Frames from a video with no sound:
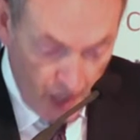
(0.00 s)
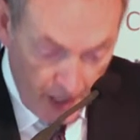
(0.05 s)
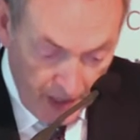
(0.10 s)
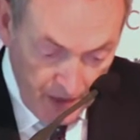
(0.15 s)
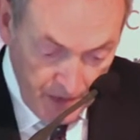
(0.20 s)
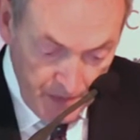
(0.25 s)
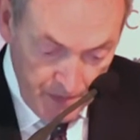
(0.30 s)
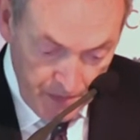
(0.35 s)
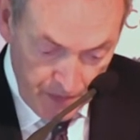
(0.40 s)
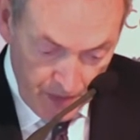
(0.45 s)

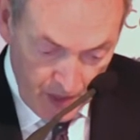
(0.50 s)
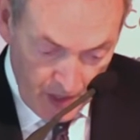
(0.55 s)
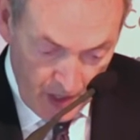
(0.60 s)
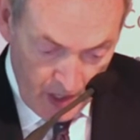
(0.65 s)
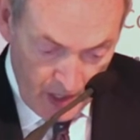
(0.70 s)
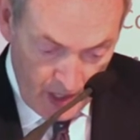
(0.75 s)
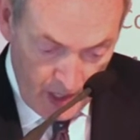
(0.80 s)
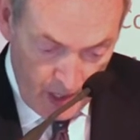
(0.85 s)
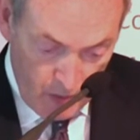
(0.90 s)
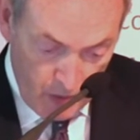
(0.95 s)
China,
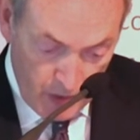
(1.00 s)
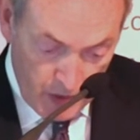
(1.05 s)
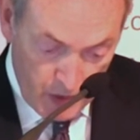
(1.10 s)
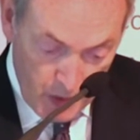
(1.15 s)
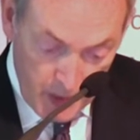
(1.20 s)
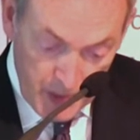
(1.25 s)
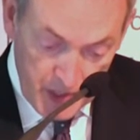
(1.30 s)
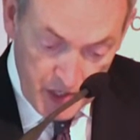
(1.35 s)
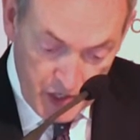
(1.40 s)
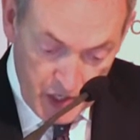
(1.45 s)
where
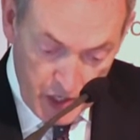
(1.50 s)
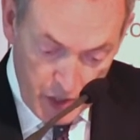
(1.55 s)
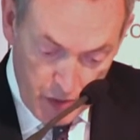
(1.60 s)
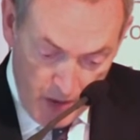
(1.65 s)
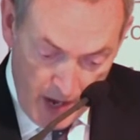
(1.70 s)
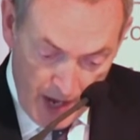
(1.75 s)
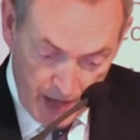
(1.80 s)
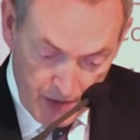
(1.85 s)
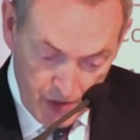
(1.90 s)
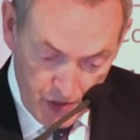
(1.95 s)
26
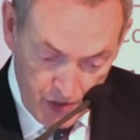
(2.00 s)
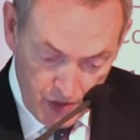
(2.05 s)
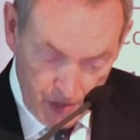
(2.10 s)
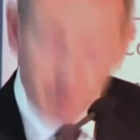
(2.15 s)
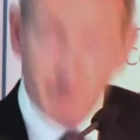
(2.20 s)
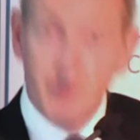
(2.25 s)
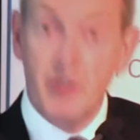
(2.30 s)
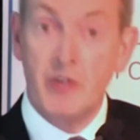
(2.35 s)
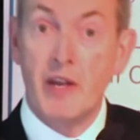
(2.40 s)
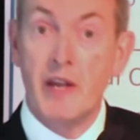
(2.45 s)
reactors
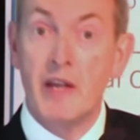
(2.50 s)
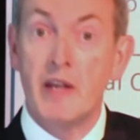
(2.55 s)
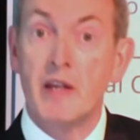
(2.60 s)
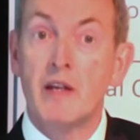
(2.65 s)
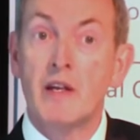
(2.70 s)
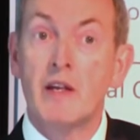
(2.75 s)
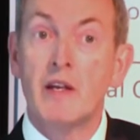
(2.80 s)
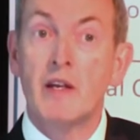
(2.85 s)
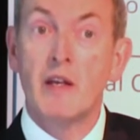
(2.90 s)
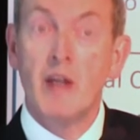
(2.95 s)
are today
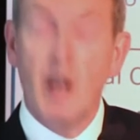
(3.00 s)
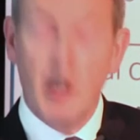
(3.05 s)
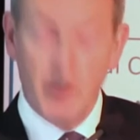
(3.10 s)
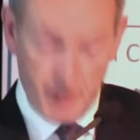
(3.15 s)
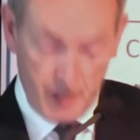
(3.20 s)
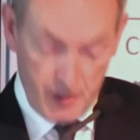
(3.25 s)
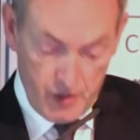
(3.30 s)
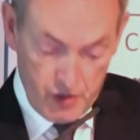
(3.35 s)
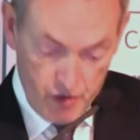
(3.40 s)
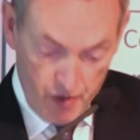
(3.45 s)

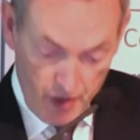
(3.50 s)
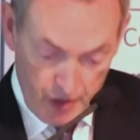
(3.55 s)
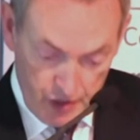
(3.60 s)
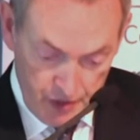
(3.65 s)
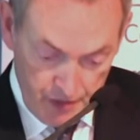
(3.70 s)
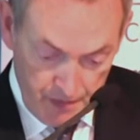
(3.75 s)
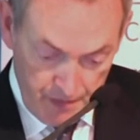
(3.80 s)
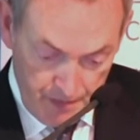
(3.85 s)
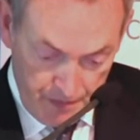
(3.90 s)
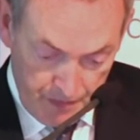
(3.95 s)
under
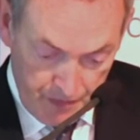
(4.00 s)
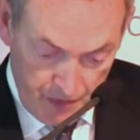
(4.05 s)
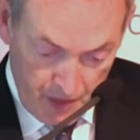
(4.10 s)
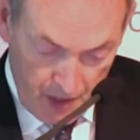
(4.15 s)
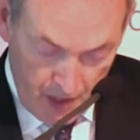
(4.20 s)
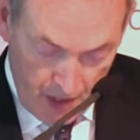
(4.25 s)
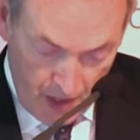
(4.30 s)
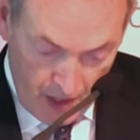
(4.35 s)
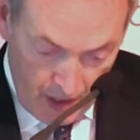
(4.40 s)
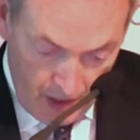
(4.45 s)
construction,
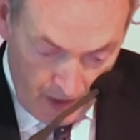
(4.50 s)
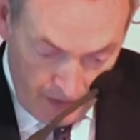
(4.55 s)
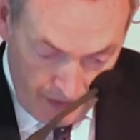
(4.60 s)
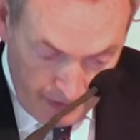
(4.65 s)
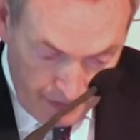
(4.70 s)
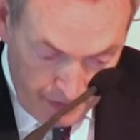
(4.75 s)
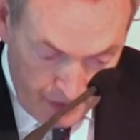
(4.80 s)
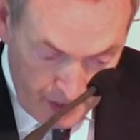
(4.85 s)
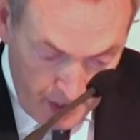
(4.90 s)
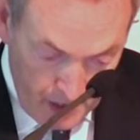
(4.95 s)

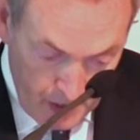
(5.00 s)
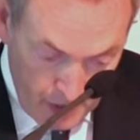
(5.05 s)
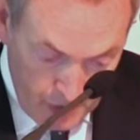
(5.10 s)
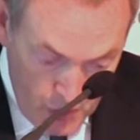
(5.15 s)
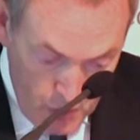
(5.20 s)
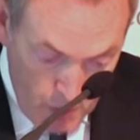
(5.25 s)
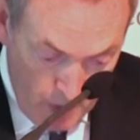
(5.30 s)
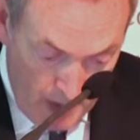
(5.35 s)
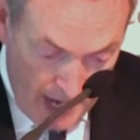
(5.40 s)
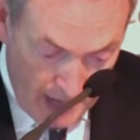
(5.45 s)
50
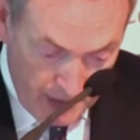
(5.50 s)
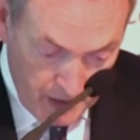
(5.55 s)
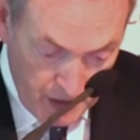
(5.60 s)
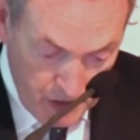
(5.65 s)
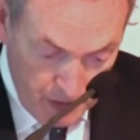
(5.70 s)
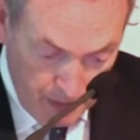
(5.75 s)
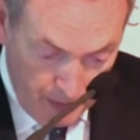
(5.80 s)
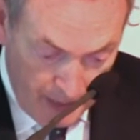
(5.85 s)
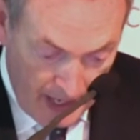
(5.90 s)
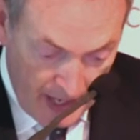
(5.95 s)
new
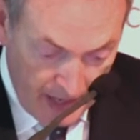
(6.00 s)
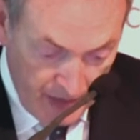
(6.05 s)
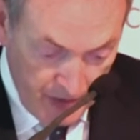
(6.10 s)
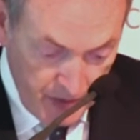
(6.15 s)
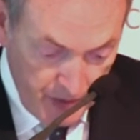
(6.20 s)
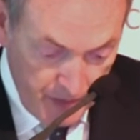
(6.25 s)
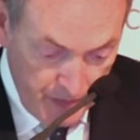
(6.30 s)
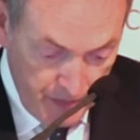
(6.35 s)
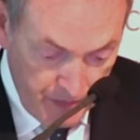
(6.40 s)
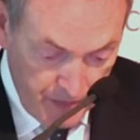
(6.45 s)
reactors are
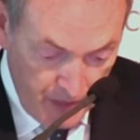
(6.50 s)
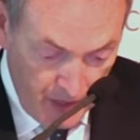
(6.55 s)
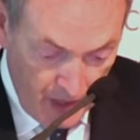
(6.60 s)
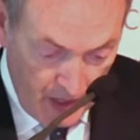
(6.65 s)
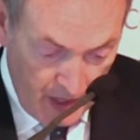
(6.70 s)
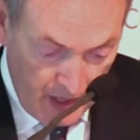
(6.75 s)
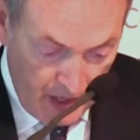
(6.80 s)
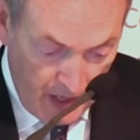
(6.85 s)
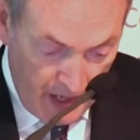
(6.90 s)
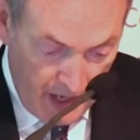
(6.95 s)
planned,
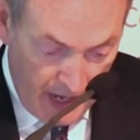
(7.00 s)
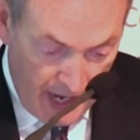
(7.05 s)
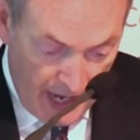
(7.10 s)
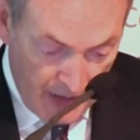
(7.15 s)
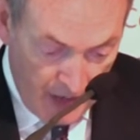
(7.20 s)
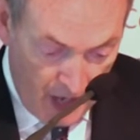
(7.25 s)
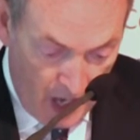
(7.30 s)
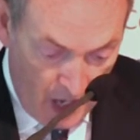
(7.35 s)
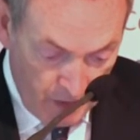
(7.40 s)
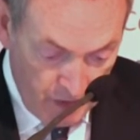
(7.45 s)

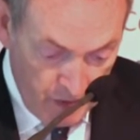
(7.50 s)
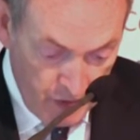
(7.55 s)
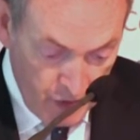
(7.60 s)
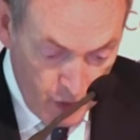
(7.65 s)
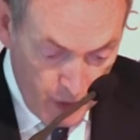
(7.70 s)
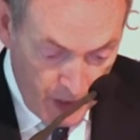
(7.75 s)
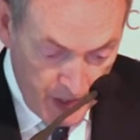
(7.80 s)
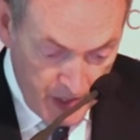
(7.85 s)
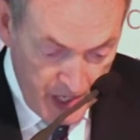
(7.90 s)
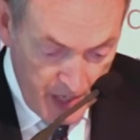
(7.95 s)
and
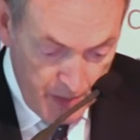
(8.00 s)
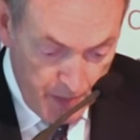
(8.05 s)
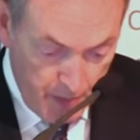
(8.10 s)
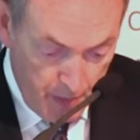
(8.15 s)
120